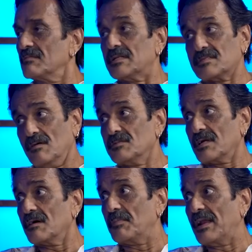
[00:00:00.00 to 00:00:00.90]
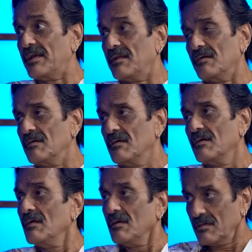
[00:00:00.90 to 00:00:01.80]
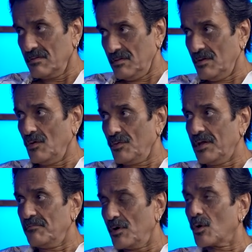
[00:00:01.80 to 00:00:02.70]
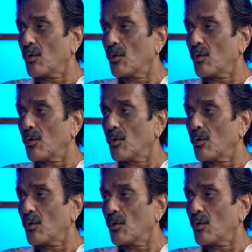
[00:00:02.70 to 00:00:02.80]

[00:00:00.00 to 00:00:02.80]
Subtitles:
That sounds like a plan. You're looking for